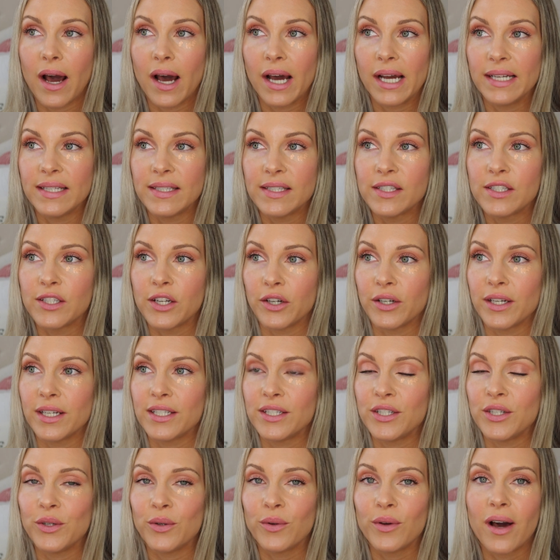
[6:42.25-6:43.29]
eyes started
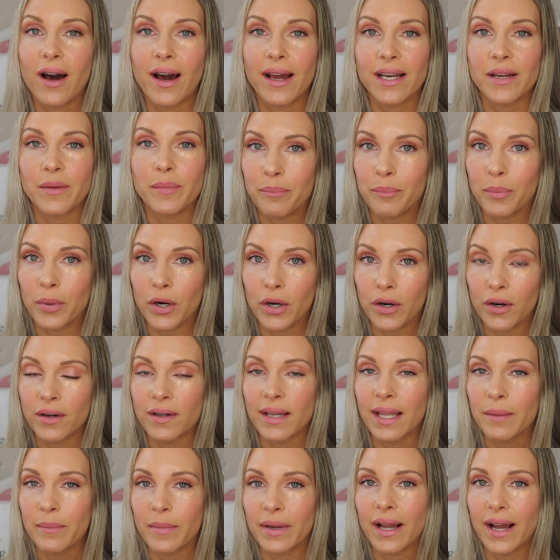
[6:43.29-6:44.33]
to kind of burn,
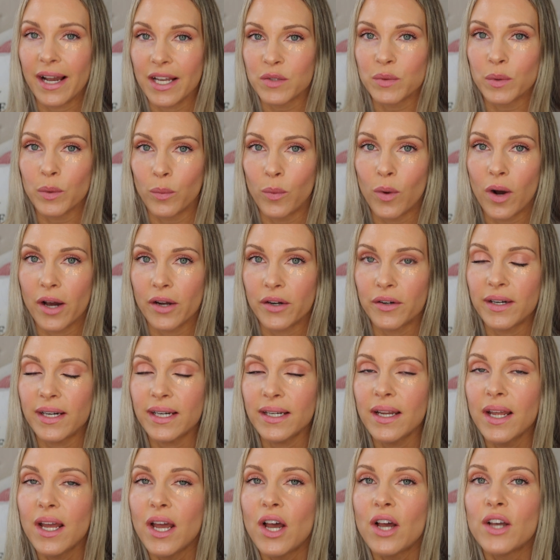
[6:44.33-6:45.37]
like my eyes were
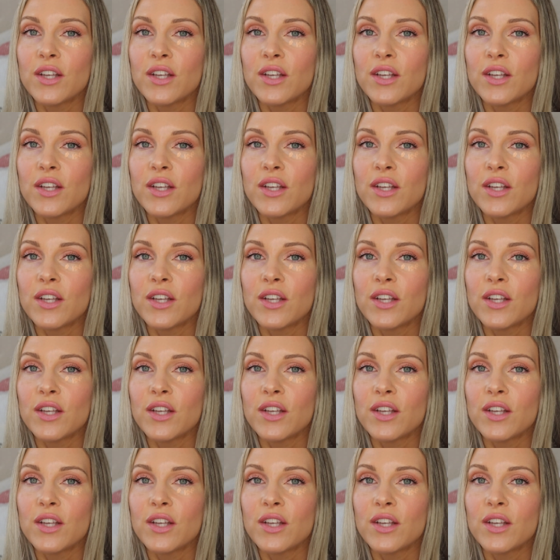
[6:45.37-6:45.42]
watering.